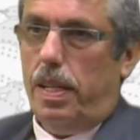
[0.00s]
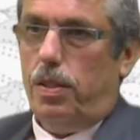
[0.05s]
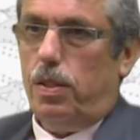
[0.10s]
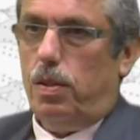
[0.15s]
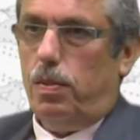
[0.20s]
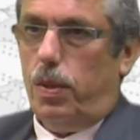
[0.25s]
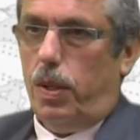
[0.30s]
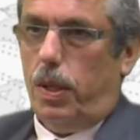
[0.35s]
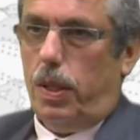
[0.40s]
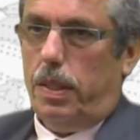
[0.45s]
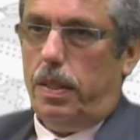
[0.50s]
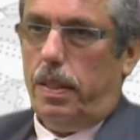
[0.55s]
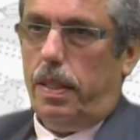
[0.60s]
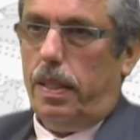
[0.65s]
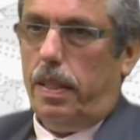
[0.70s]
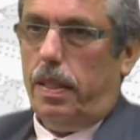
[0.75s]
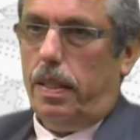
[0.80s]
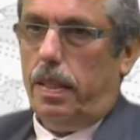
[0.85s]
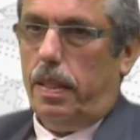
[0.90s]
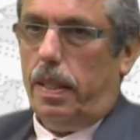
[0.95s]
in the world
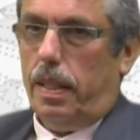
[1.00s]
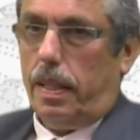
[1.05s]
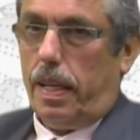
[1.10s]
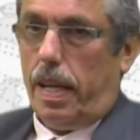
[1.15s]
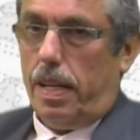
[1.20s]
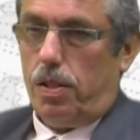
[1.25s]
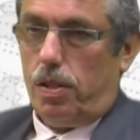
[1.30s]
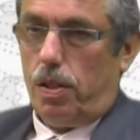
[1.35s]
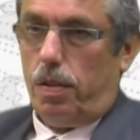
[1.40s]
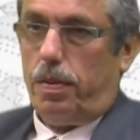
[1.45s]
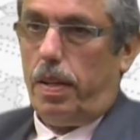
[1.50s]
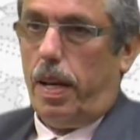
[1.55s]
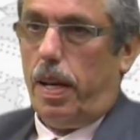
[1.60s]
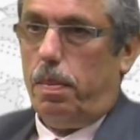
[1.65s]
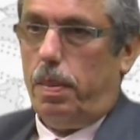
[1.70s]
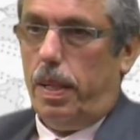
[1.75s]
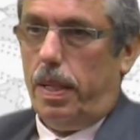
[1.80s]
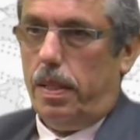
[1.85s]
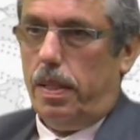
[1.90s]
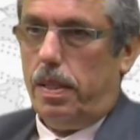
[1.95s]
in cases of
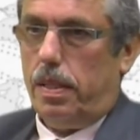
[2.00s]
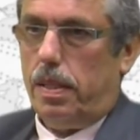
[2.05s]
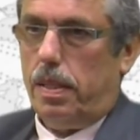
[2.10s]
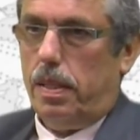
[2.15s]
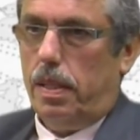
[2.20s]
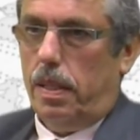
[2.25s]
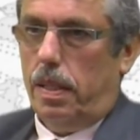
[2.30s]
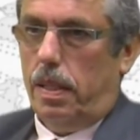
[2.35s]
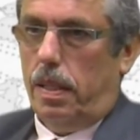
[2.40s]
diabetes.